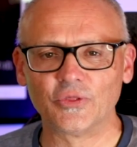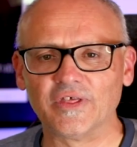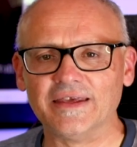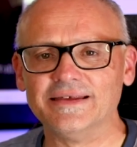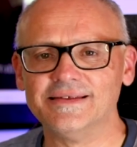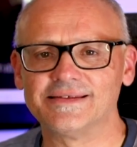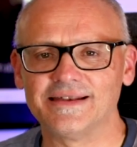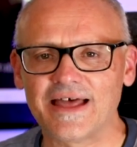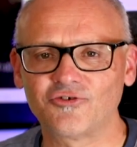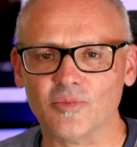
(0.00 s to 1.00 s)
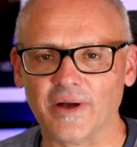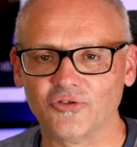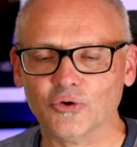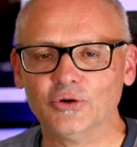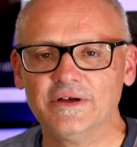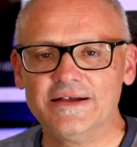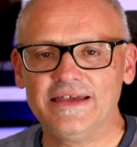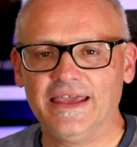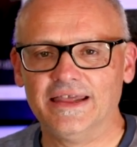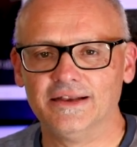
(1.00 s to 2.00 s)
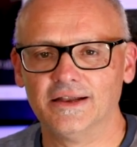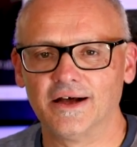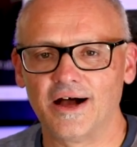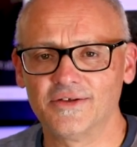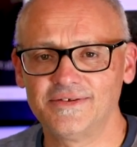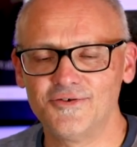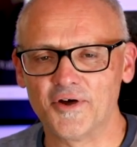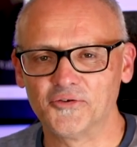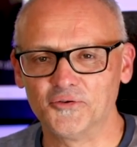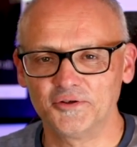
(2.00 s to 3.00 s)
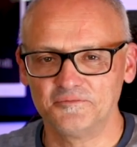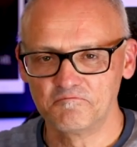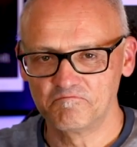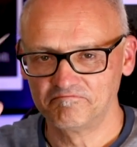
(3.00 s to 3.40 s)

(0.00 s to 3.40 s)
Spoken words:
things NASOMATTO, and I'll see you guys all